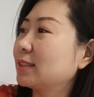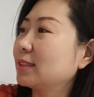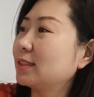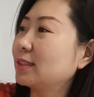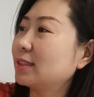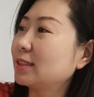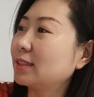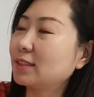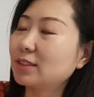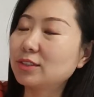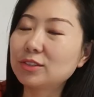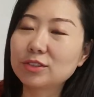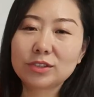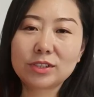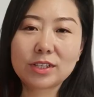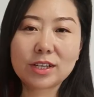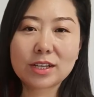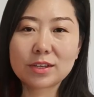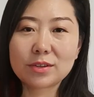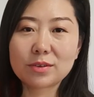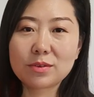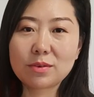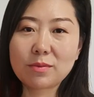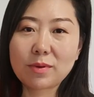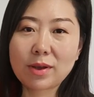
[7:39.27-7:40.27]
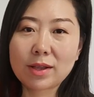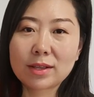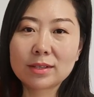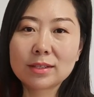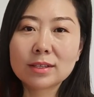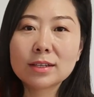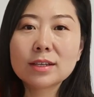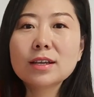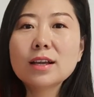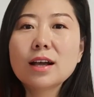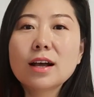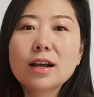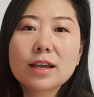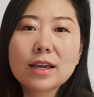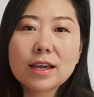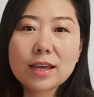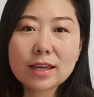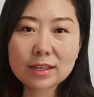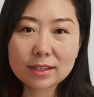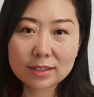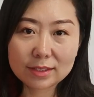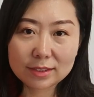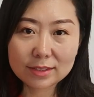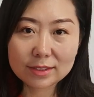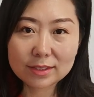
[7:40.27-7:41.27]
Just to check your one.
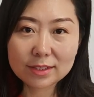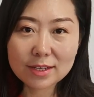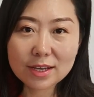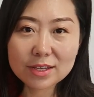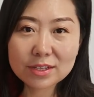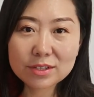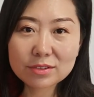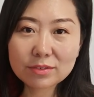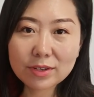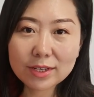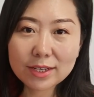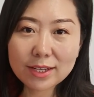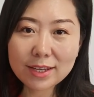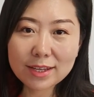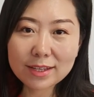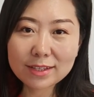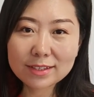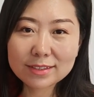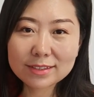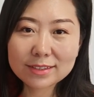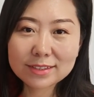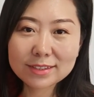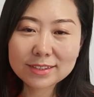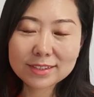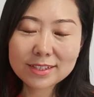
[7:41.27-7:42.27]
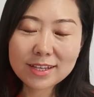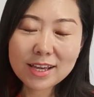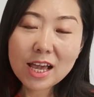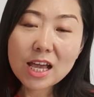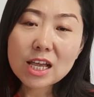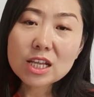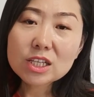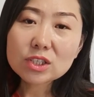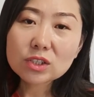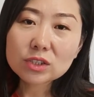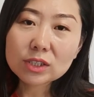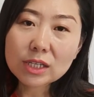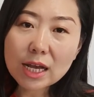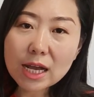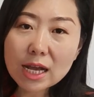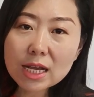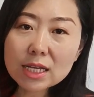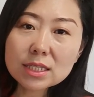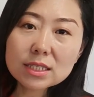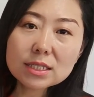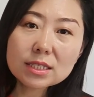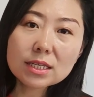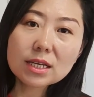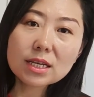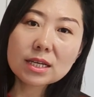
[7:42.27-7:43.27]
Okay, are you ready? So the
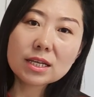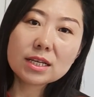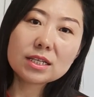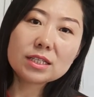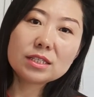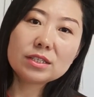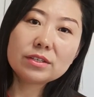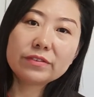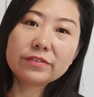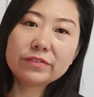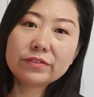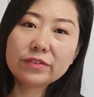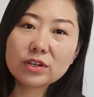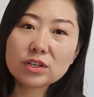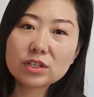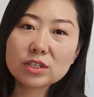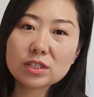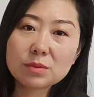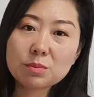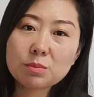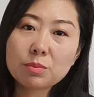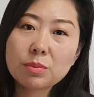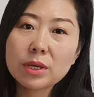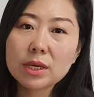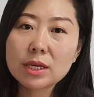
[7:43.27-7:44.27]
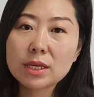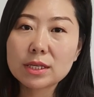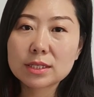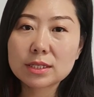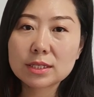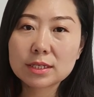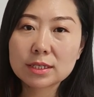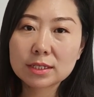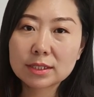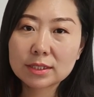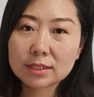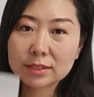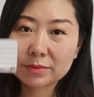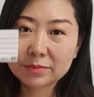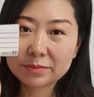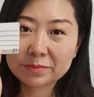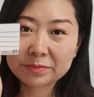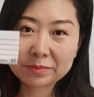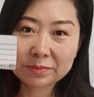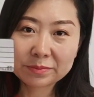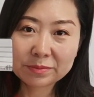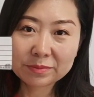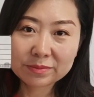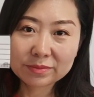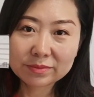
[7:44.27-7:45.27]
answer is first beat,
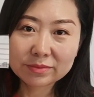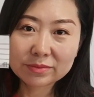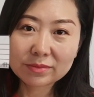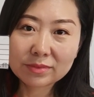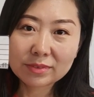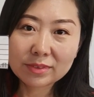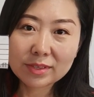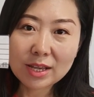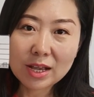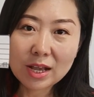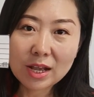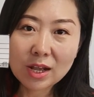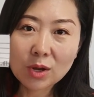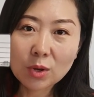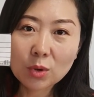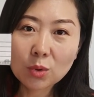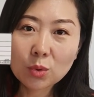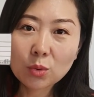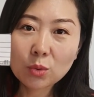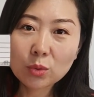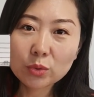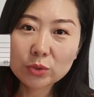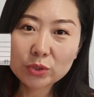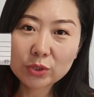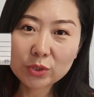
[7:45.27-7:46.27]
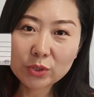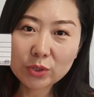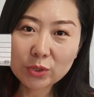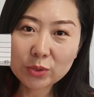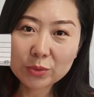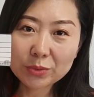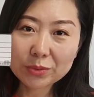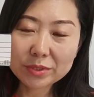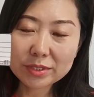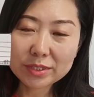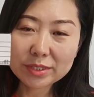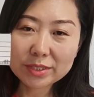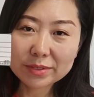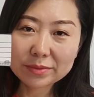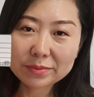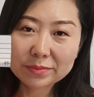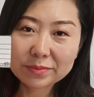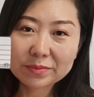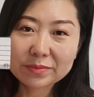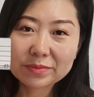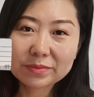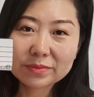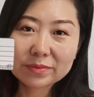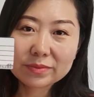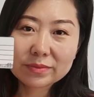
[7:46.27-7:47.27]
quarter notes,
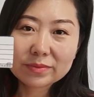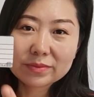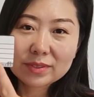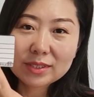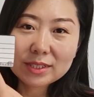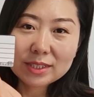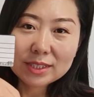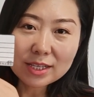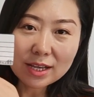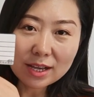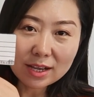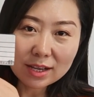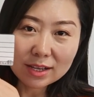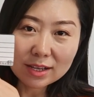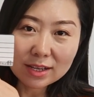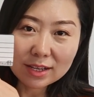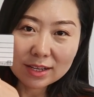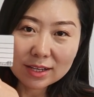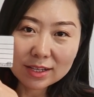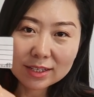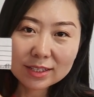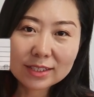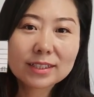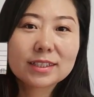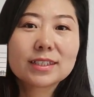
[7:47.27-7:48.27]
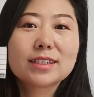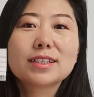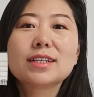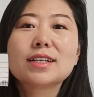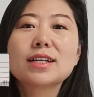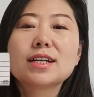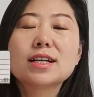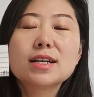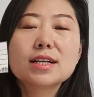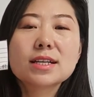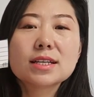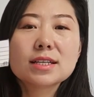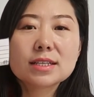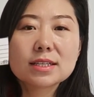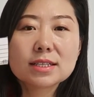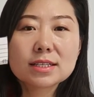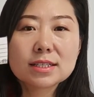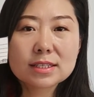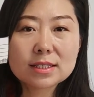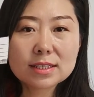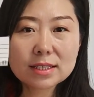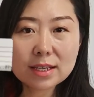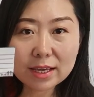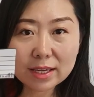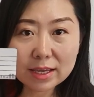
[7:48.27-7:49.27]
da.
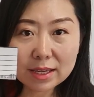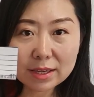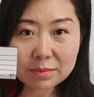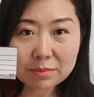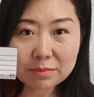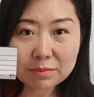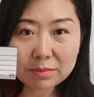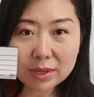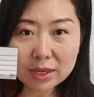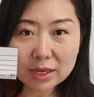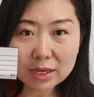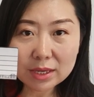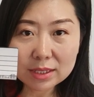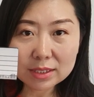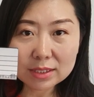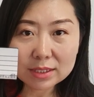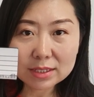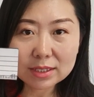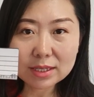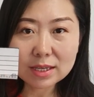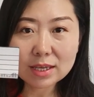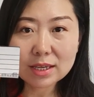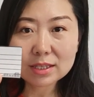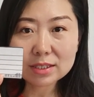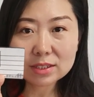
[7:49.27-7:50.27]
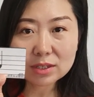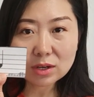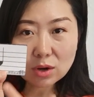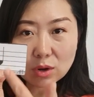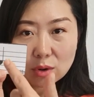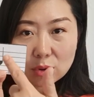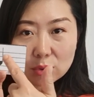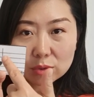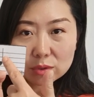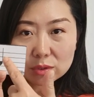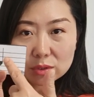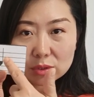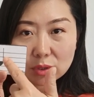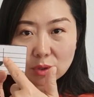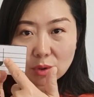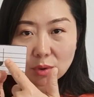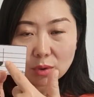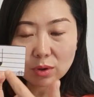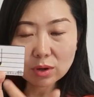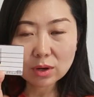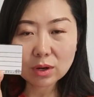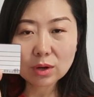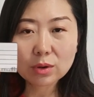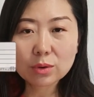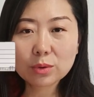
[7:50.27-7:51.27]
Second beat is also
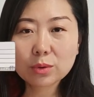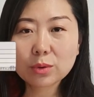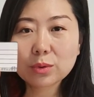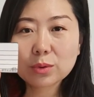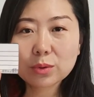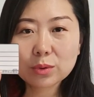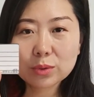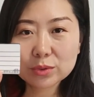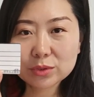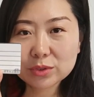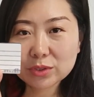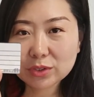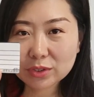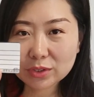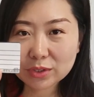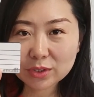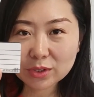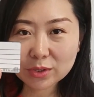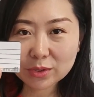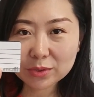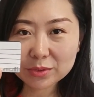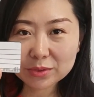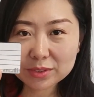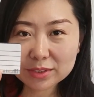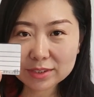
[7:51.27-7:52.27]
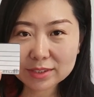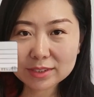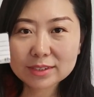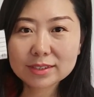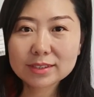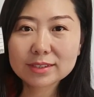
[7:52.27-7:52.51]
a quarter note.